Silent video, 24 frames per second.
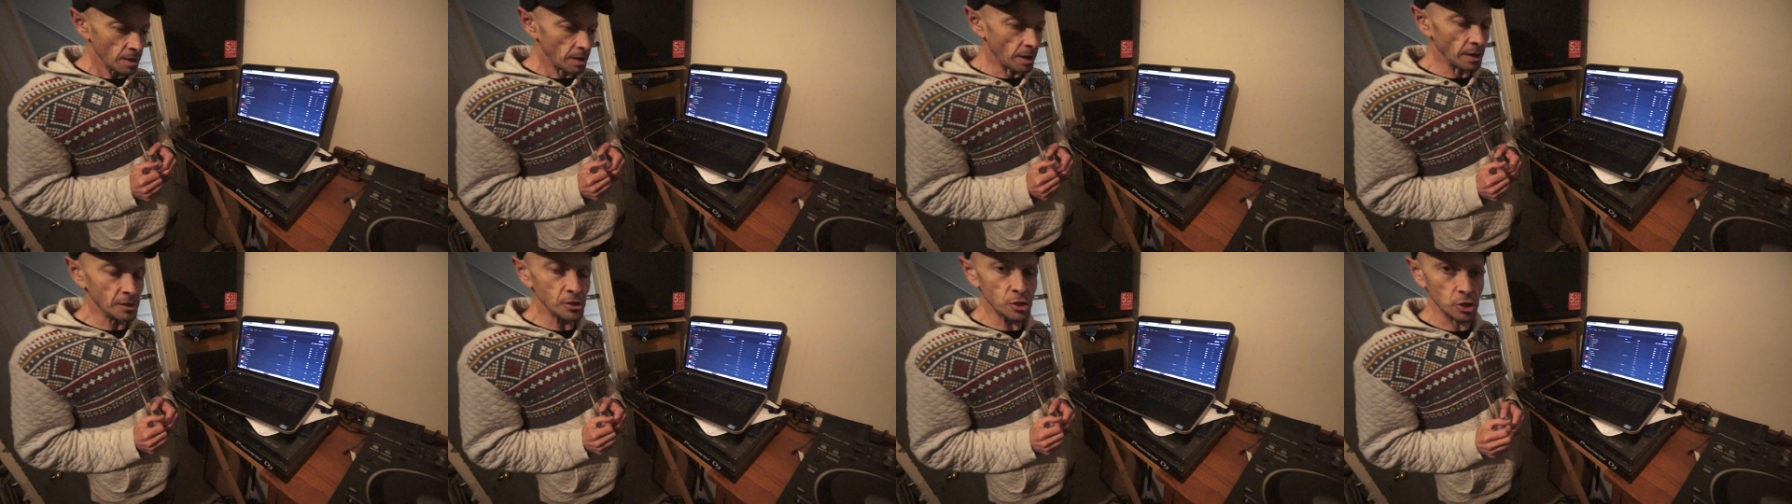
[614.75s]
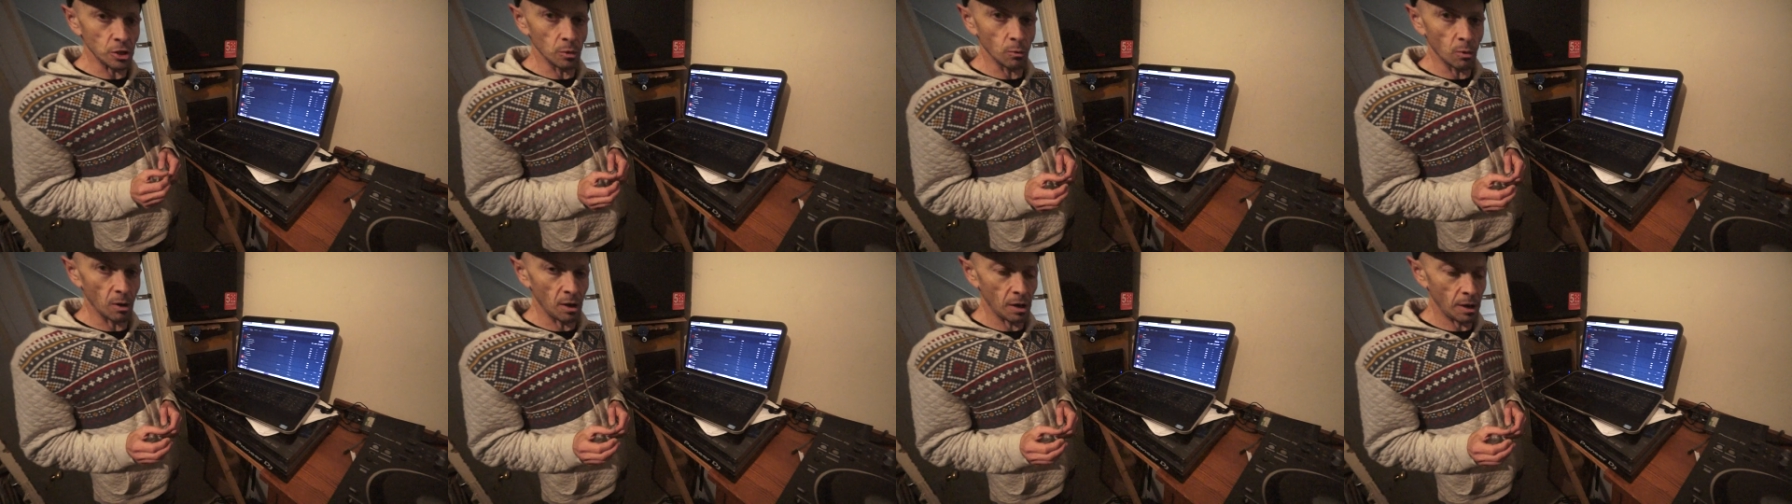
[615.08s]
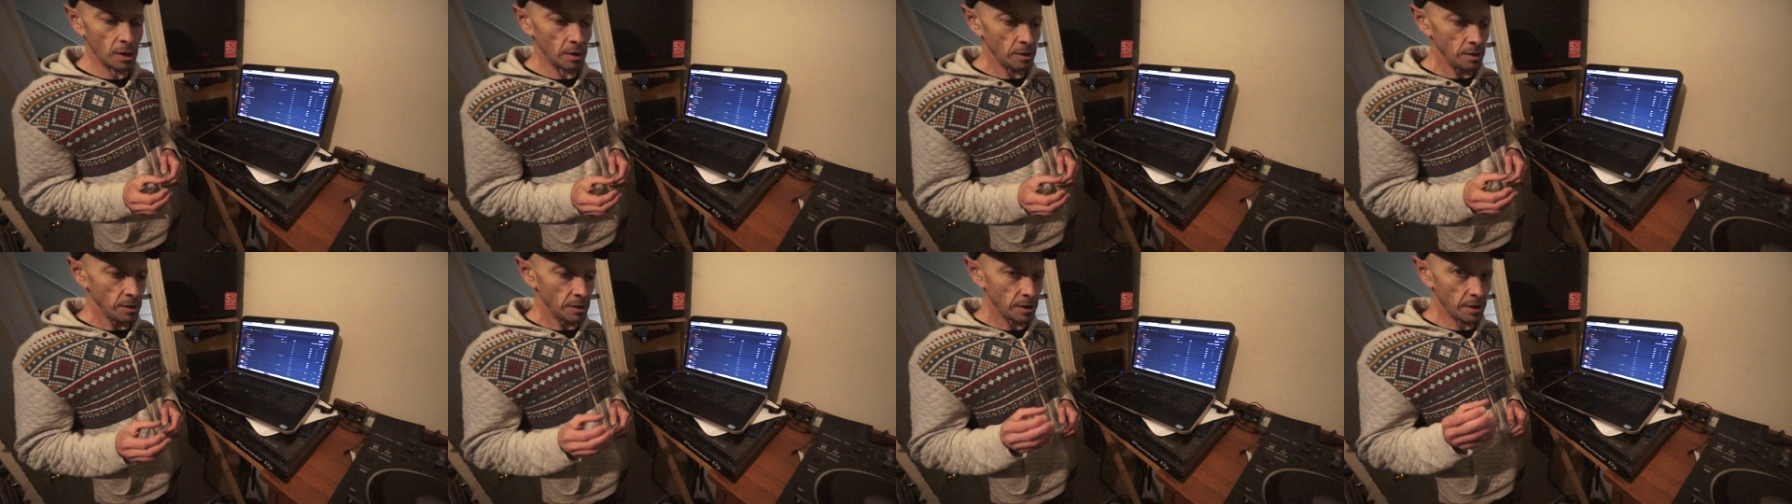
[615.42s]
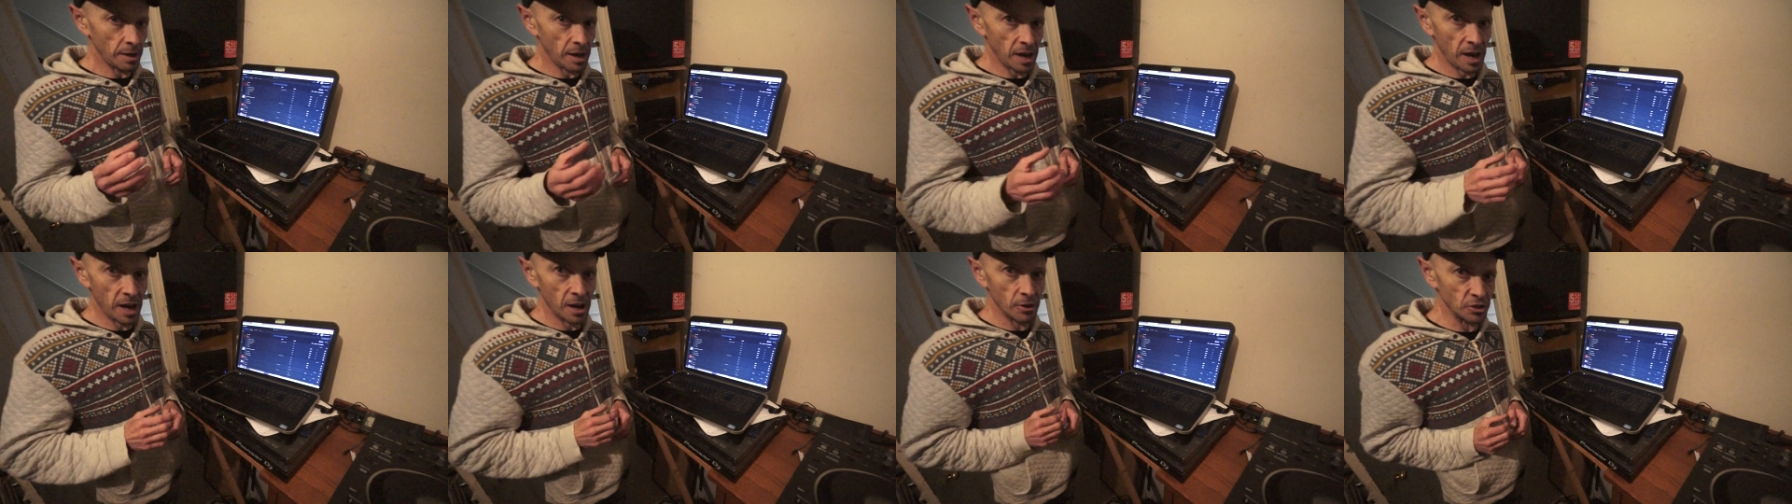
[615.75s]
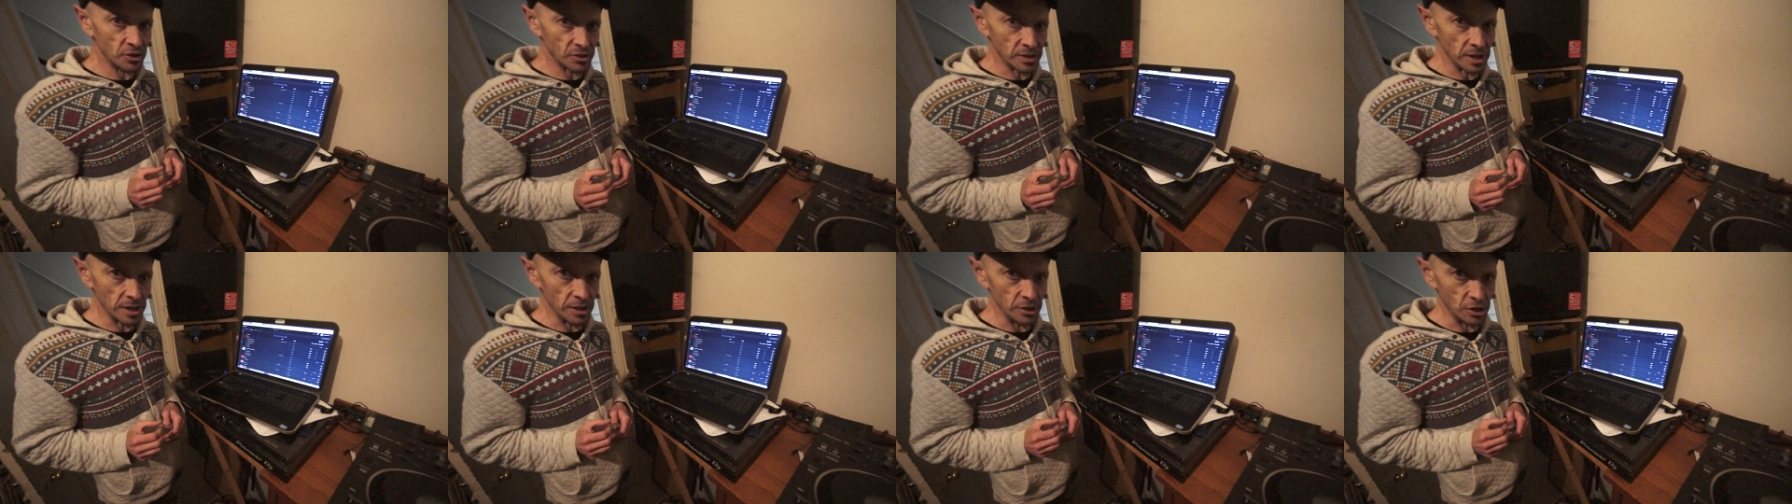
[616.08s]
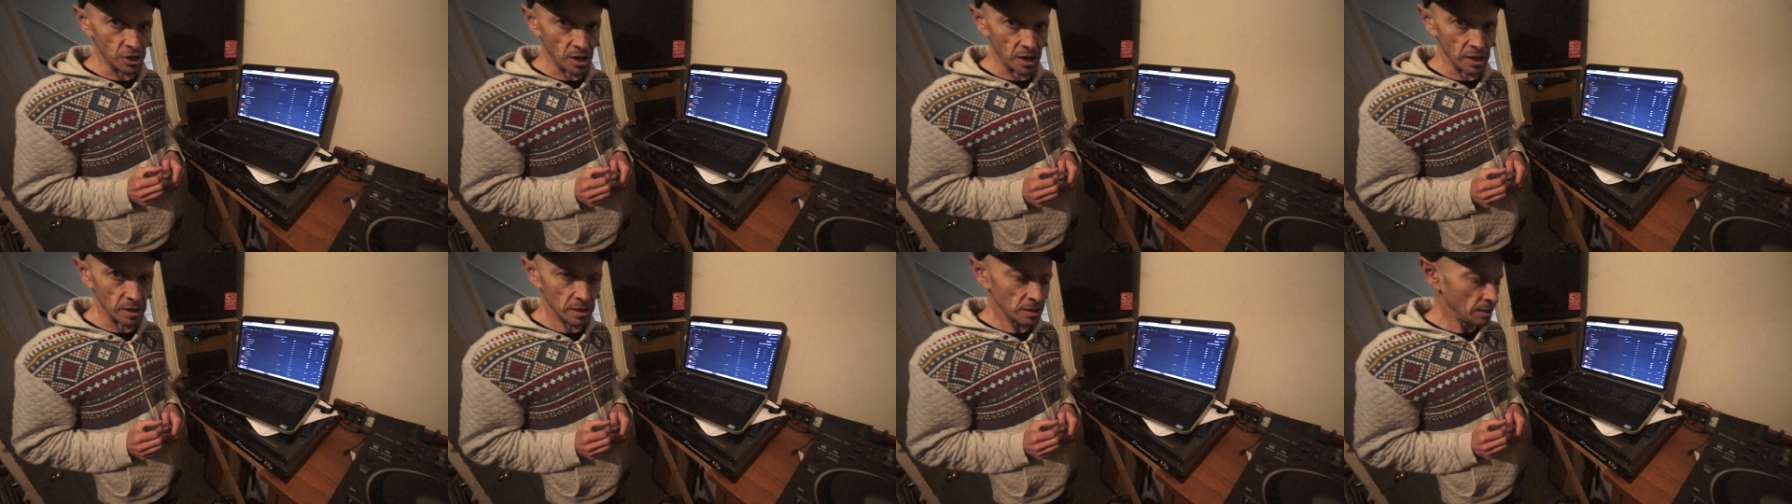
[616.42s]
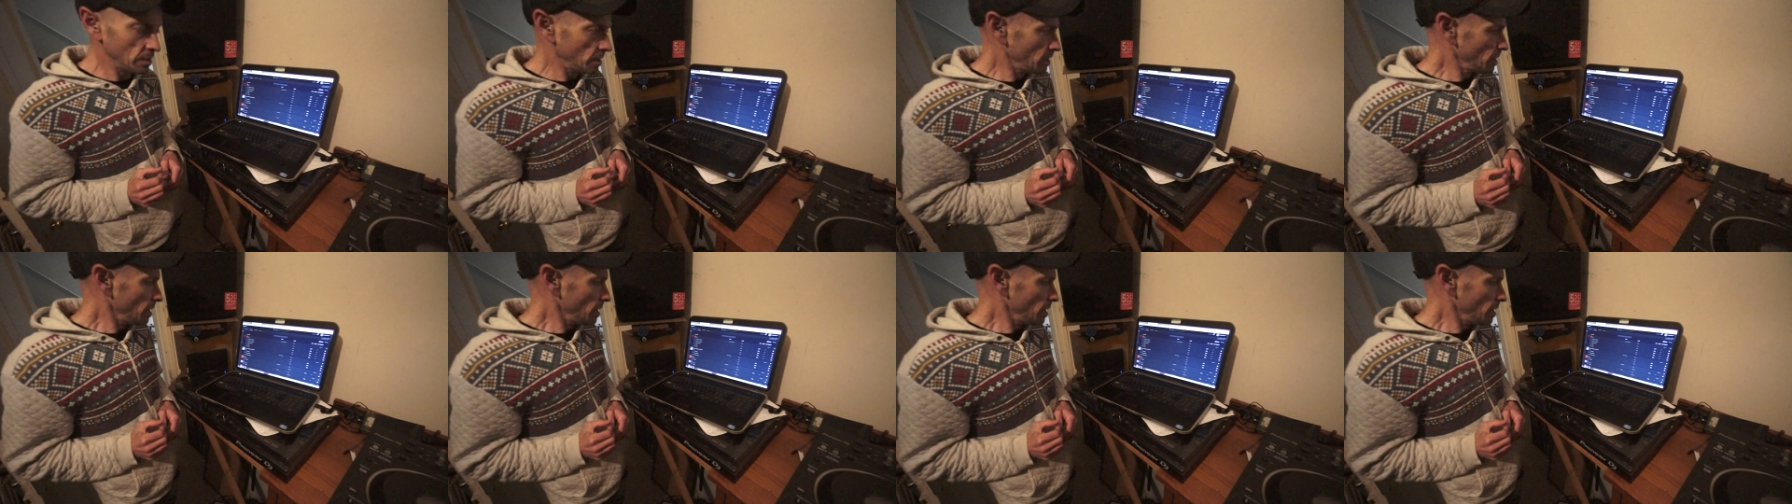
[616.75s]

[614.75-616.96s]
And you are a house DJ.